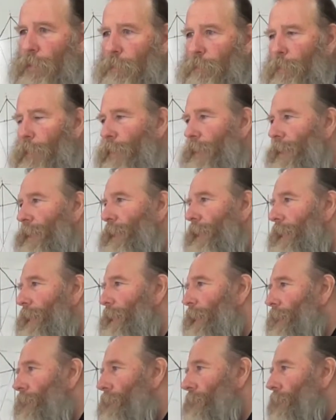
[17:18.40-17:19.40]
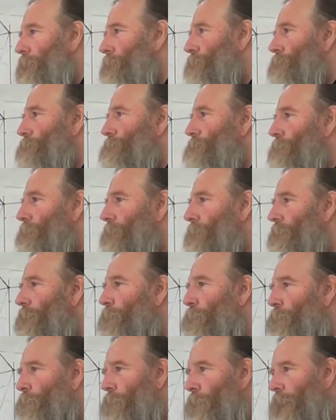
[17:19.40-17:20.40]
But the thing is, it's not
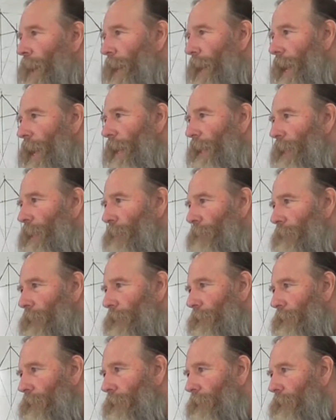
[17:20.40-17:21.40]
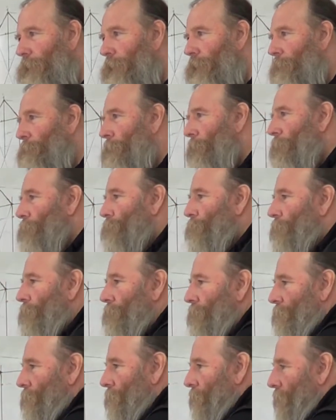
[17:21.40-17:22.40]
quite accurate because what
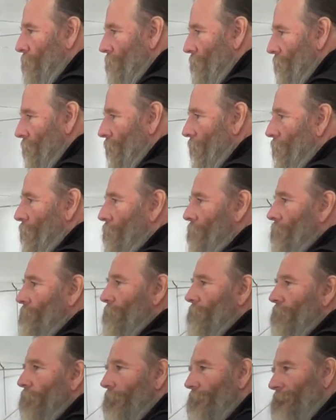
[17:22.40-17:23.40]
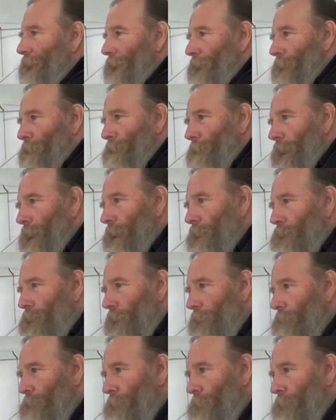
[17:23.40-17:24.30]
you've got now is another vanishing